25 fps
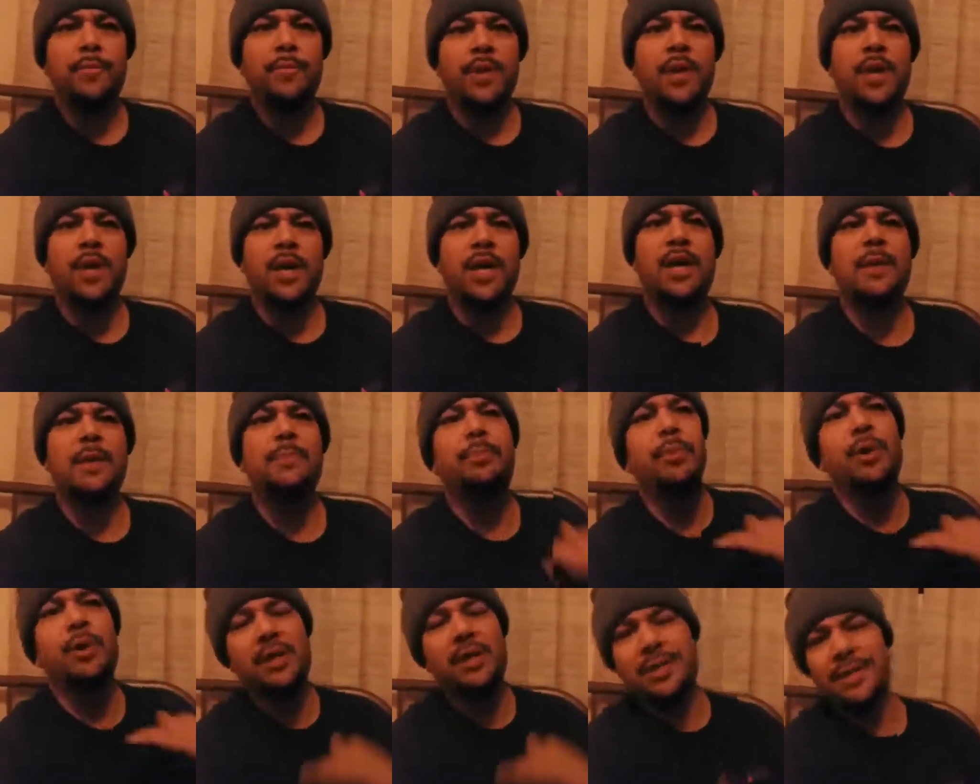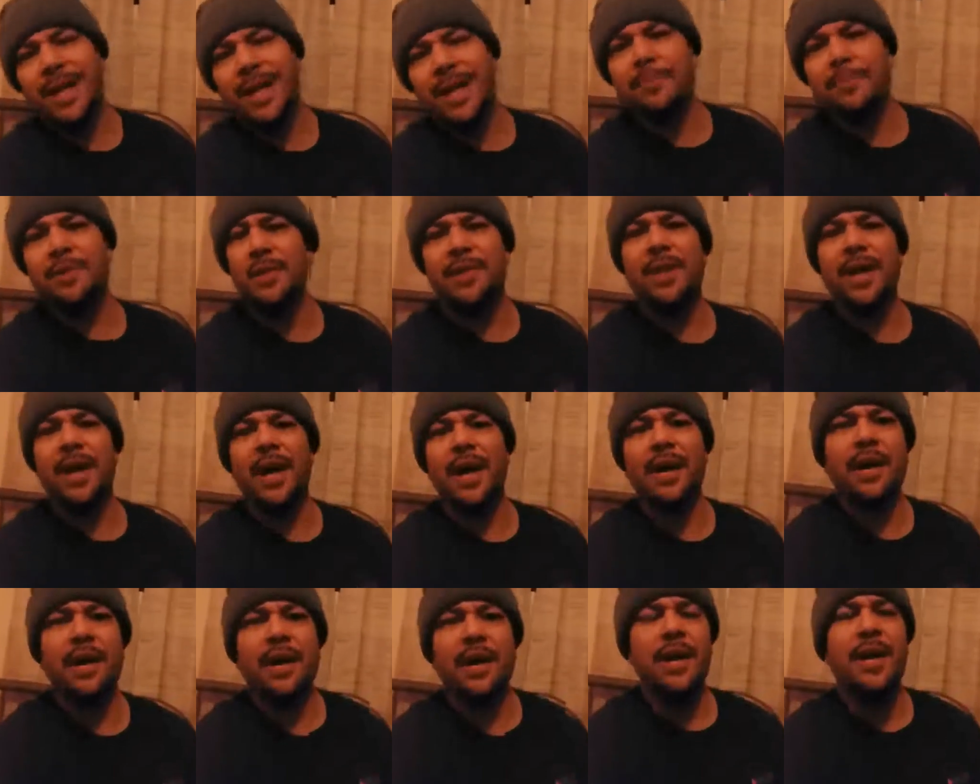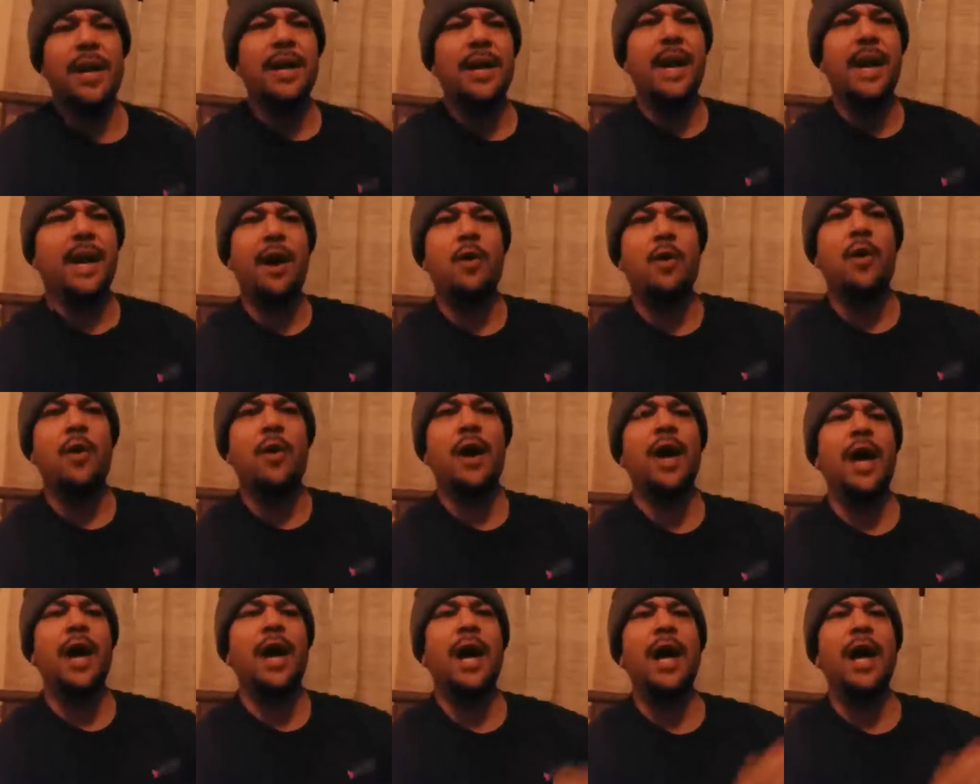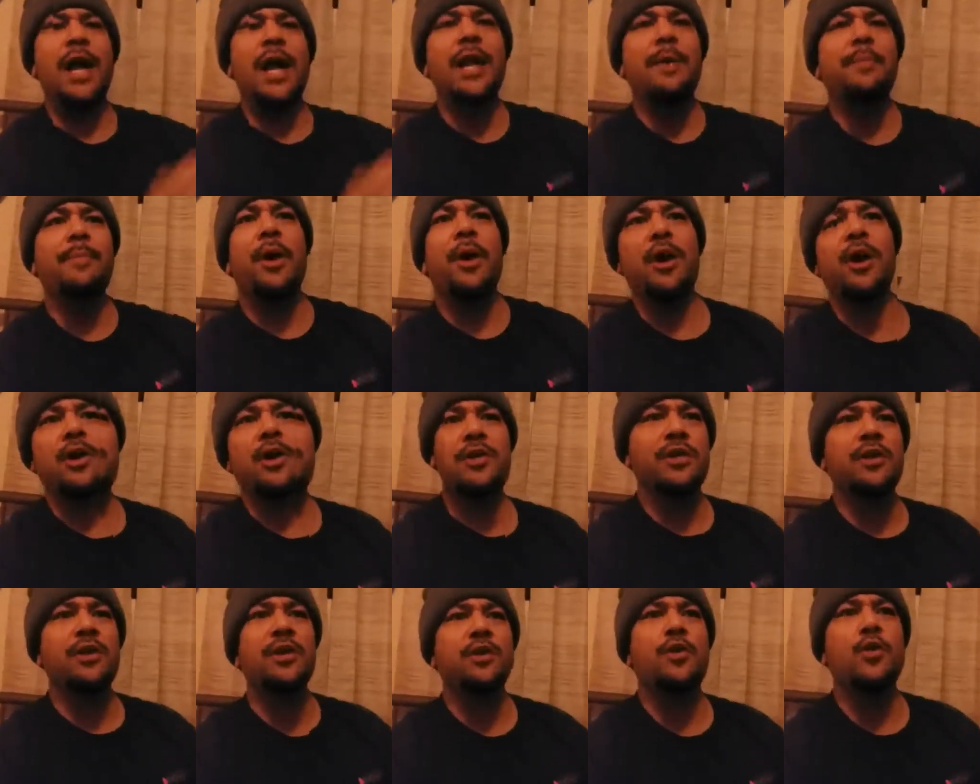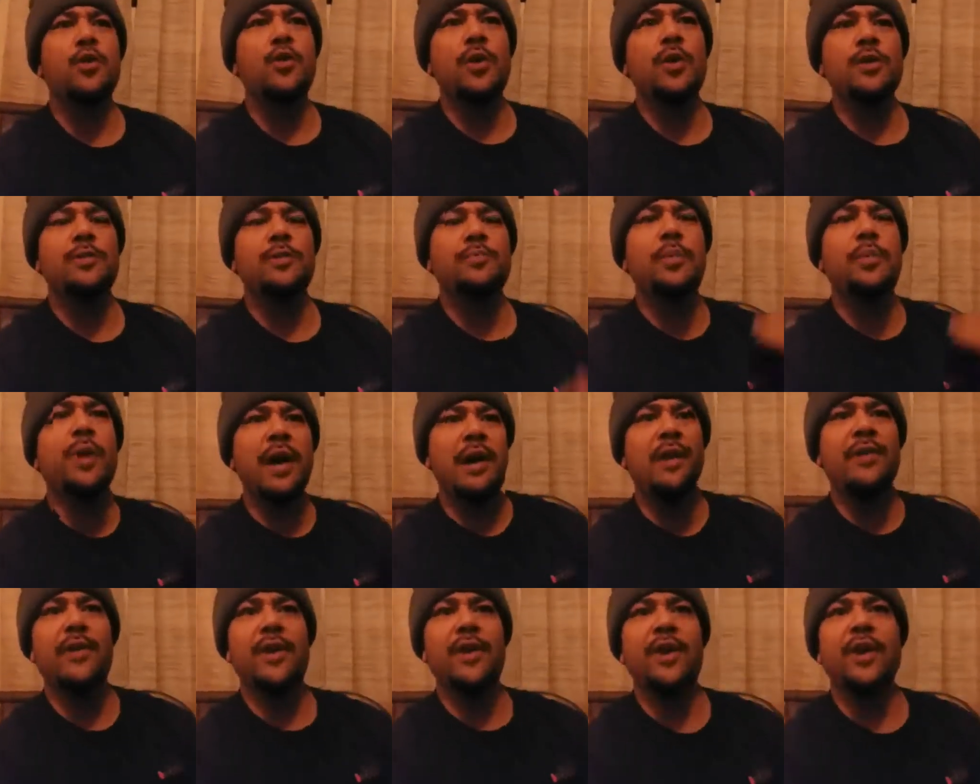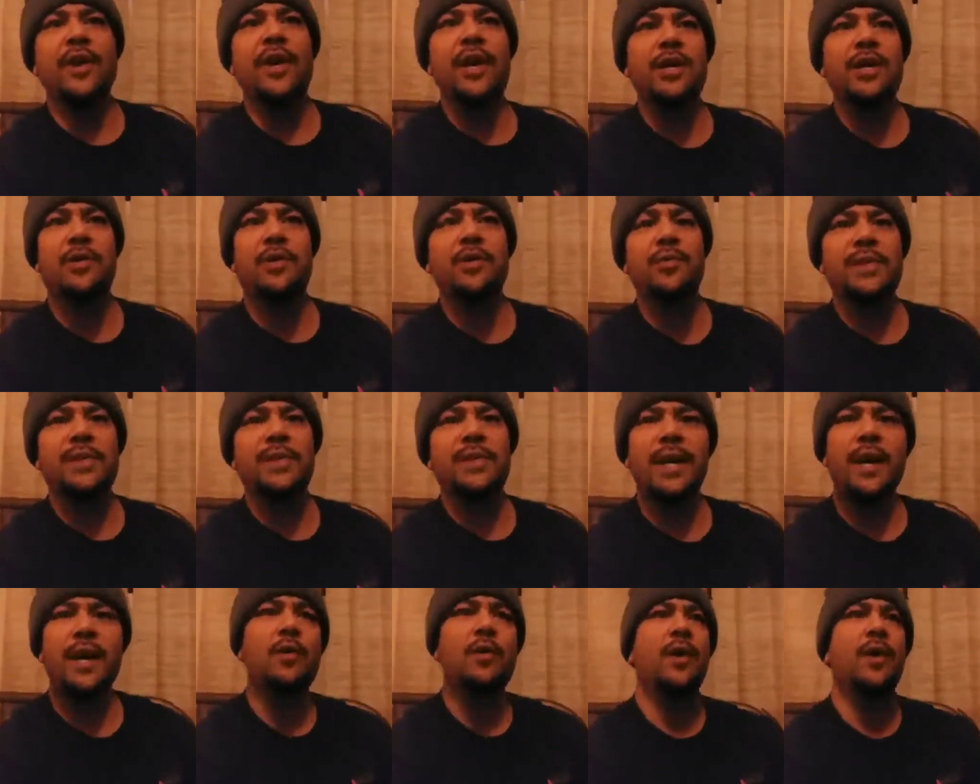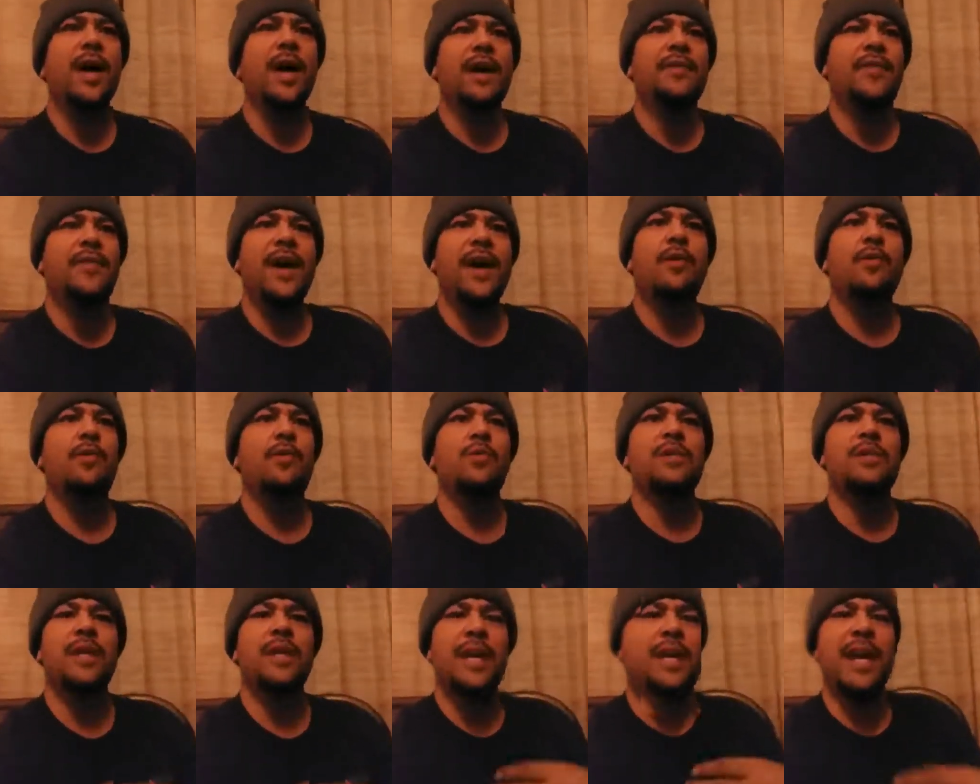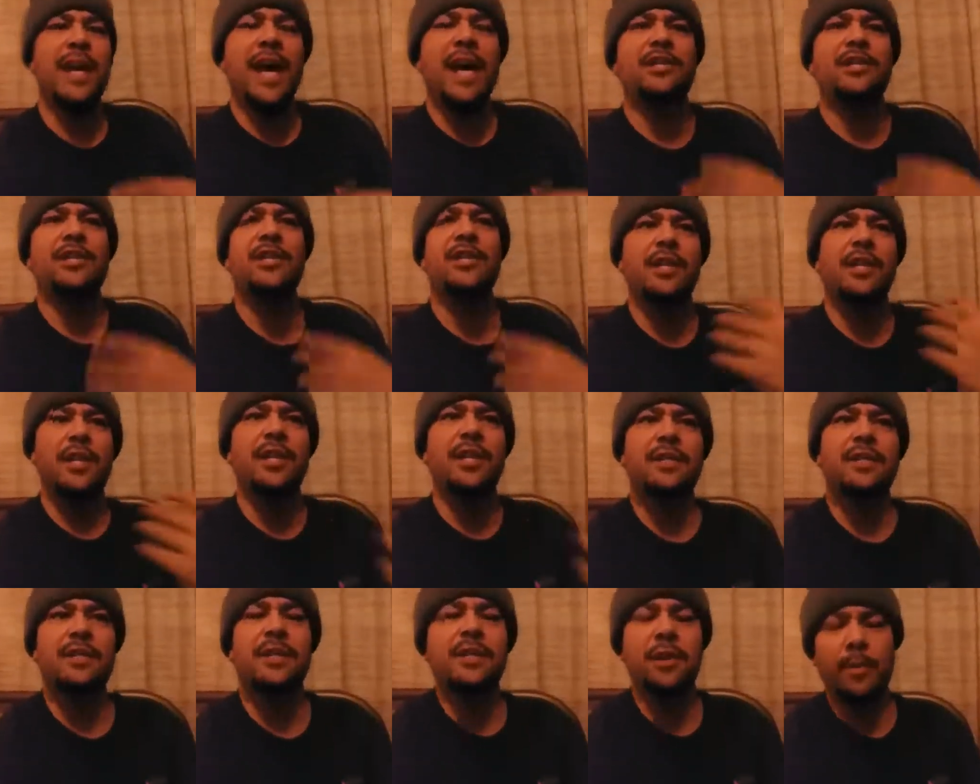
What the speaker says: he put a stop to that. Now, any person who is proud of their country would say, okay, that was a nationalistic